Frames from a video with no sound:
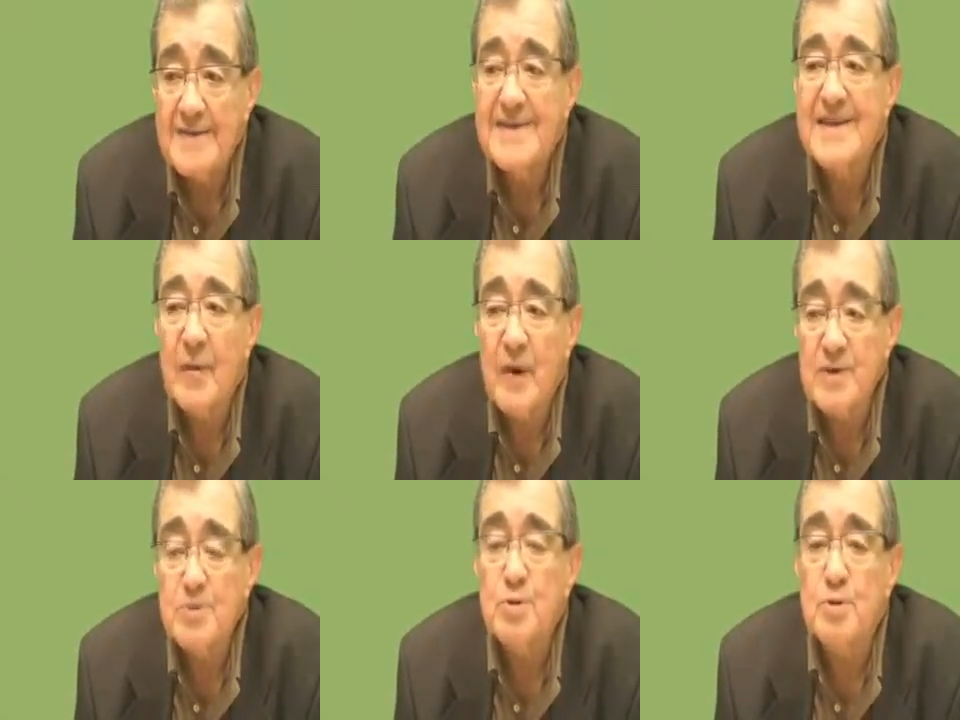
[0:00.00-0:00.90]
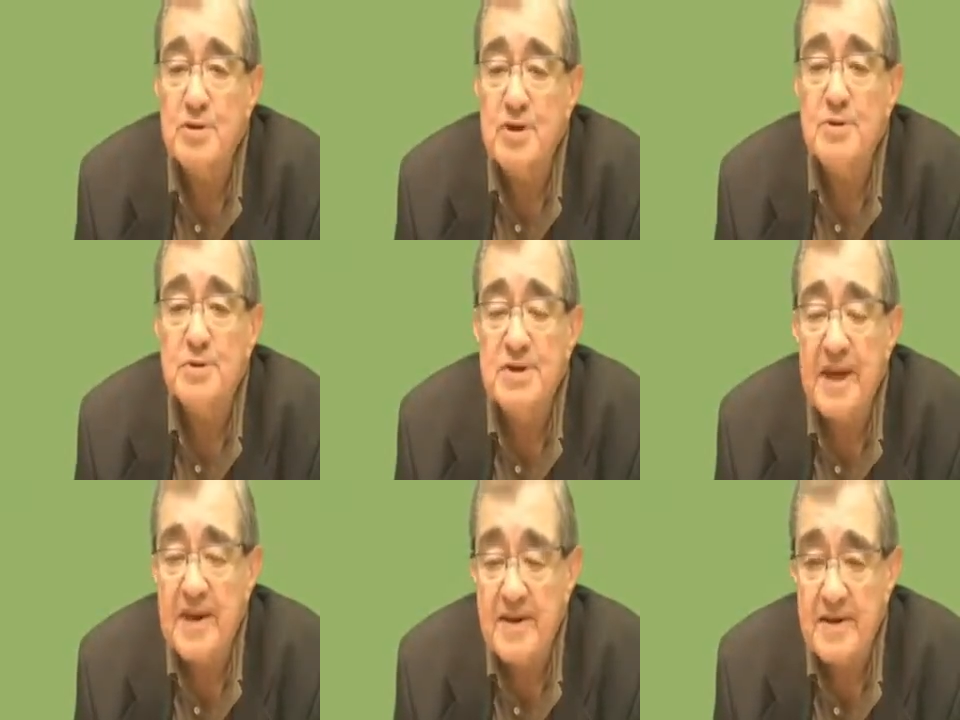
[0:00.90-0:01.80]
He says, I want you to continue
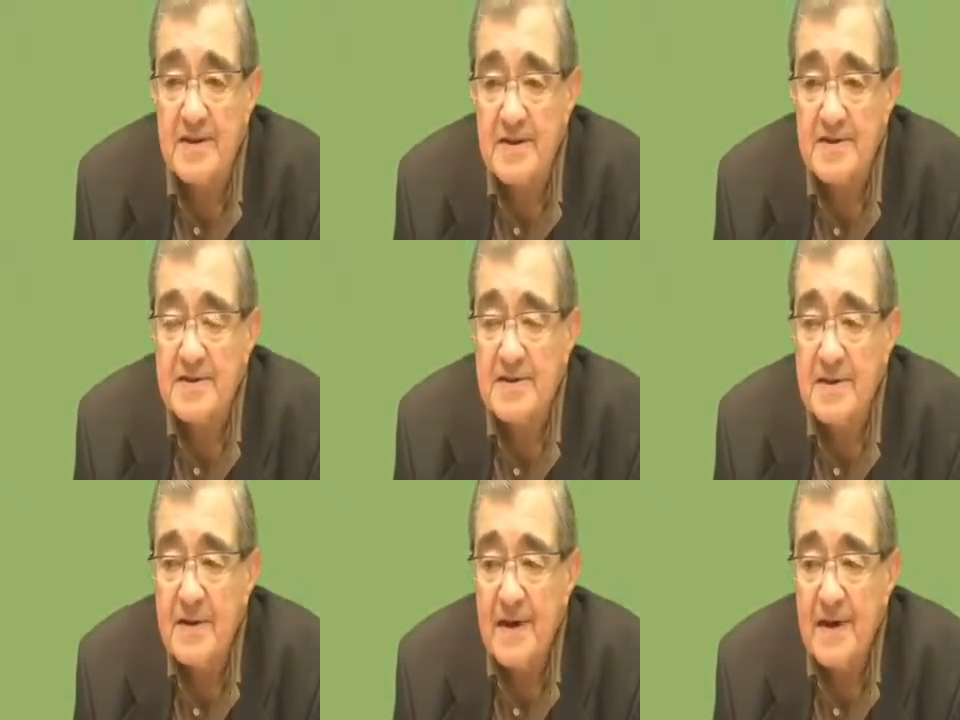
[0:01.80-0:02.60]
taking this,